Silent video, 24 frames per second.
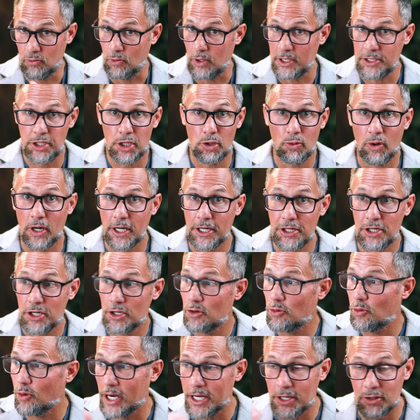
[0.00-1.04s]
what you want to
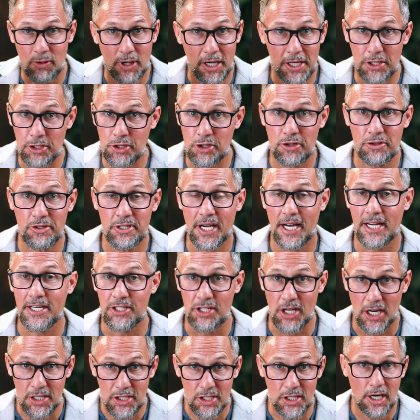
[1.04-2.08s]
do when retatrutide
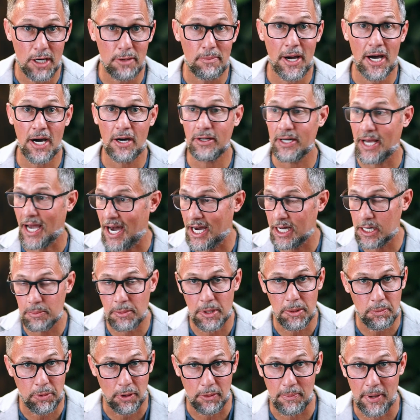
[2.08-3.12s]
does come out, how to
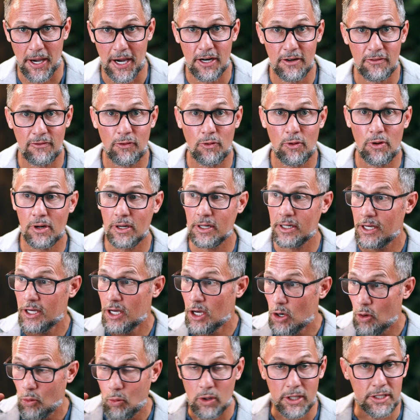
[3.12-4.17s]
be prepared for it,
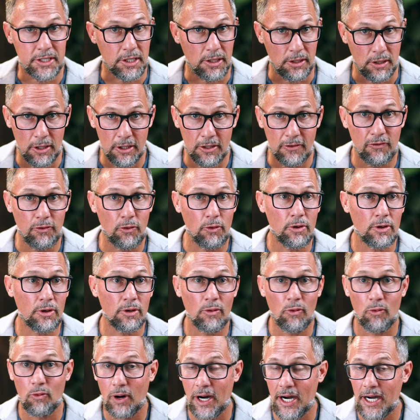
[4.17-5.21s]
what to look
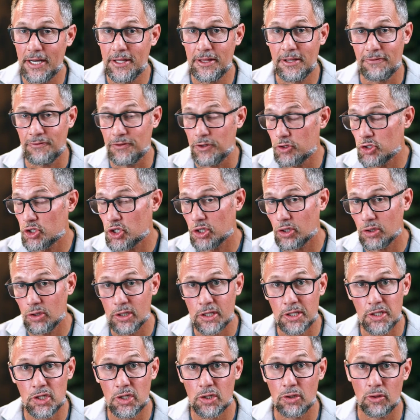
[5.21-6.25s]
for, why the future
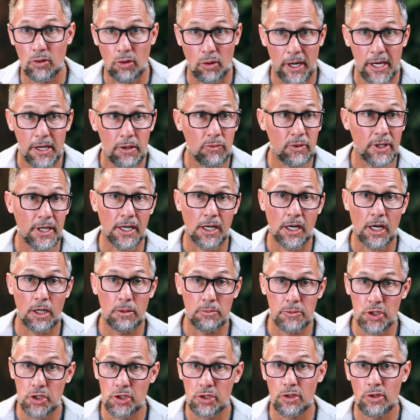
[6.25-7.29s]
looks so great when it
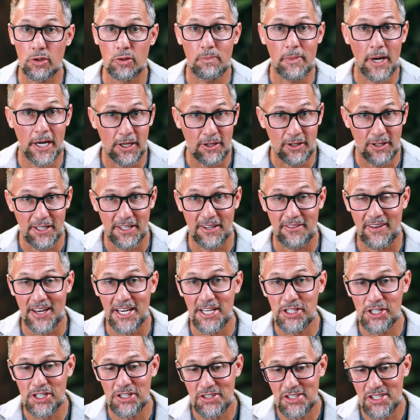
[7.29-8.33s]
comes to medical
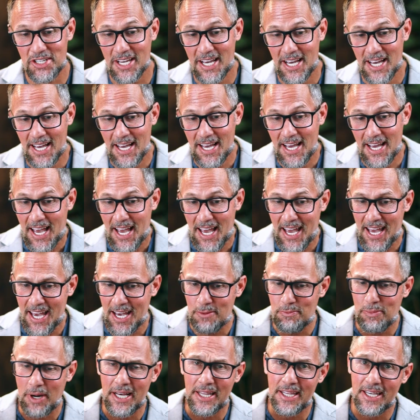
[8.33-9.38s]
innovations.
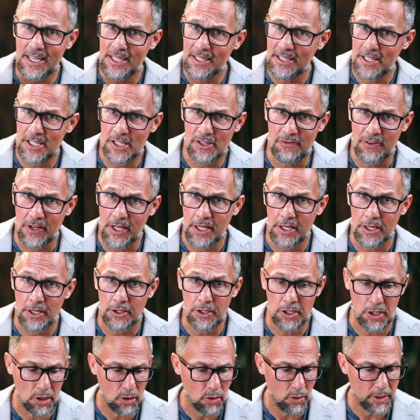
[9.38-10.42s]
And by the end of this video,
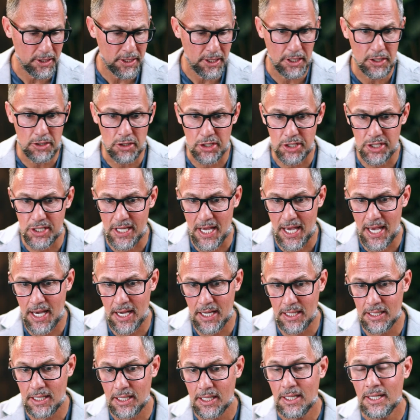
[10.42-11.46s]
you're going to
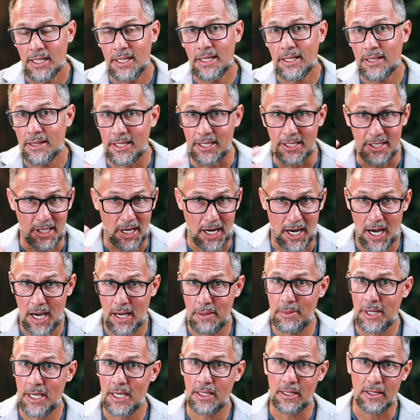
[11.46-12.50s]
understand the
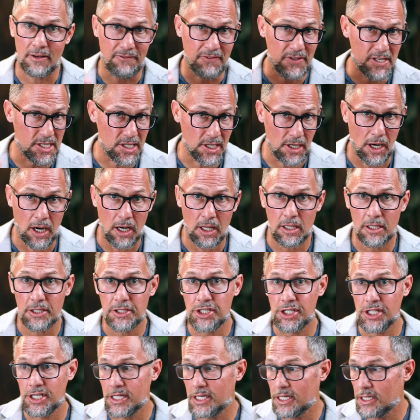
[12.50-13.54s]
timing, the
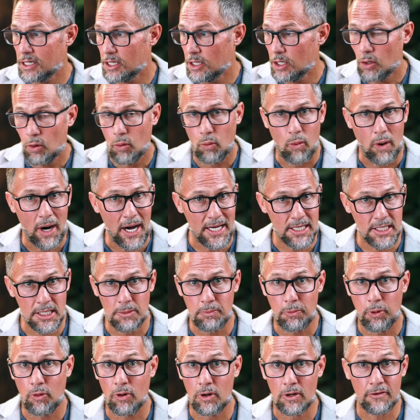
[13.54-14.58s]
physiology, why it's
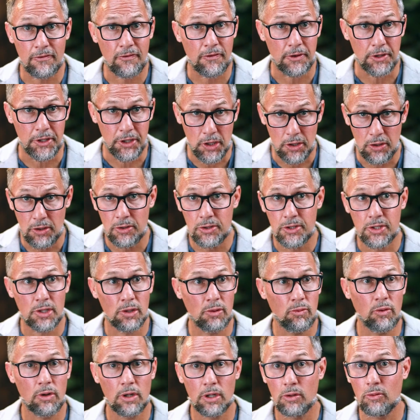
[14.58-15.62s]
important for you
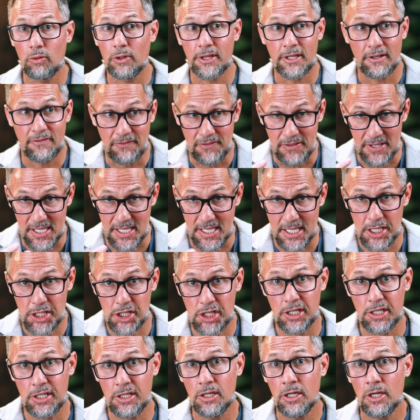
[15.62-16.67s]
to work with a
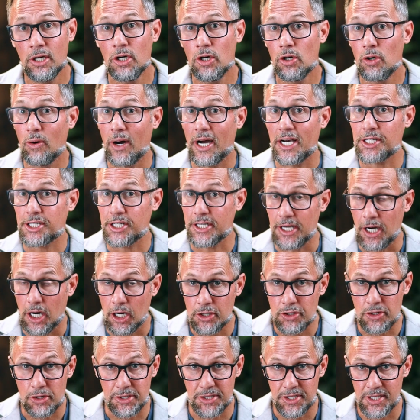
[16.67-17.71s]
physician who actually
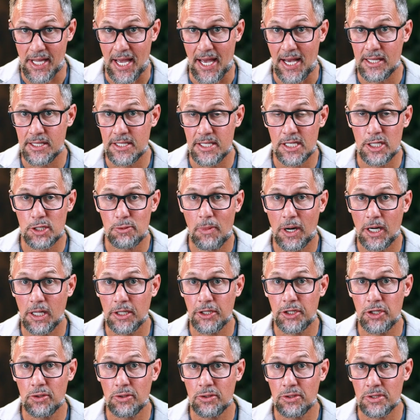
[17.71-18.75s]
understands these
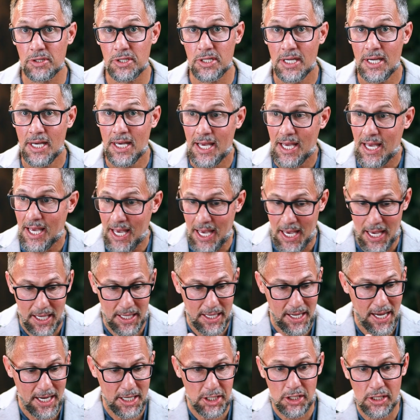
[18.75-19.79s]
molecules
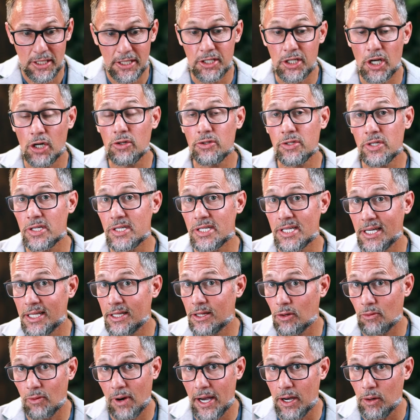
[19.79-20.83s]
and actually doses it
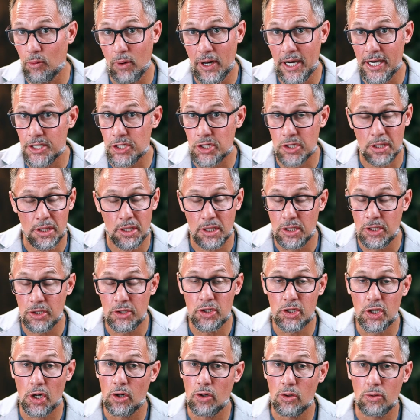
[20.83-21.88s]
in the right way so that you
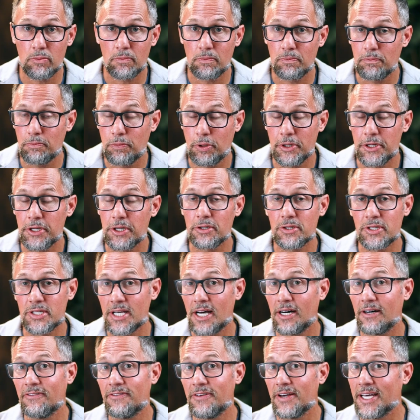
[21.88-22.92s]
don't put
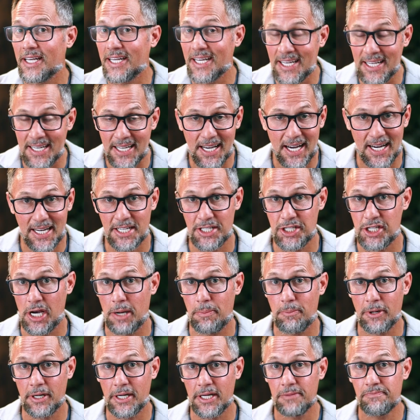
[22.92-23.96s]
yourself in any kind of
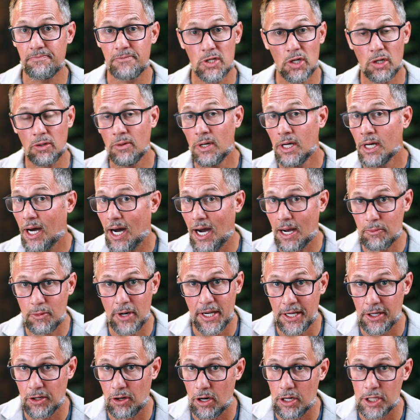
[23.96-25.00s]
jeopardy. So I'm
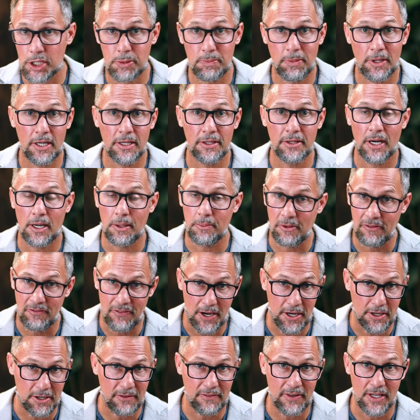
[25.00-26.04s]
Reagan Archibald. I'm the
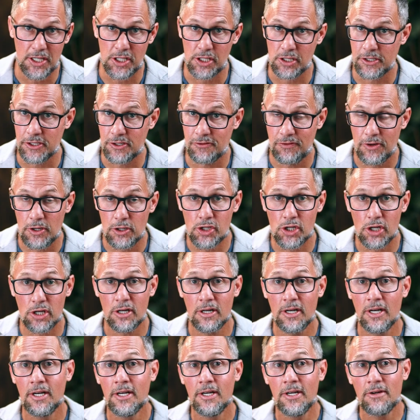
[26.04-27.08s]
founder of Ageless
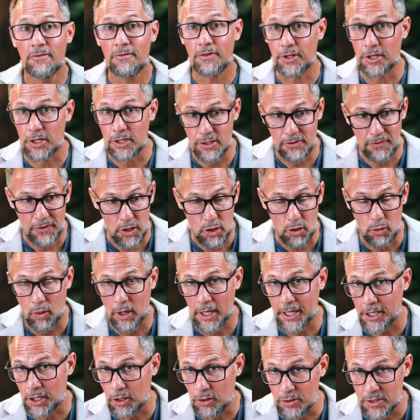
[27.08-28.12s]
Future. For those of you who
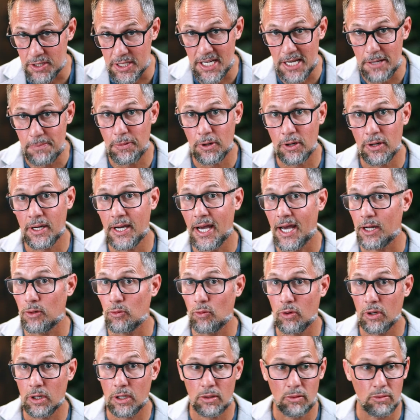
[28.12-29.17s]
want to go deeper
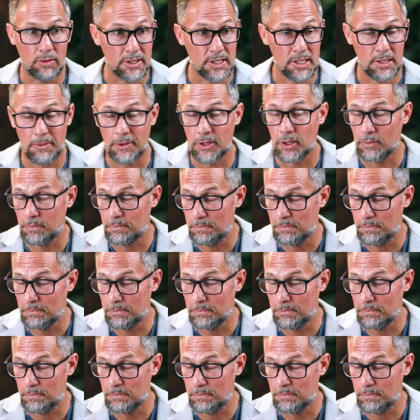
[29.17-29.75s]
and work with some of the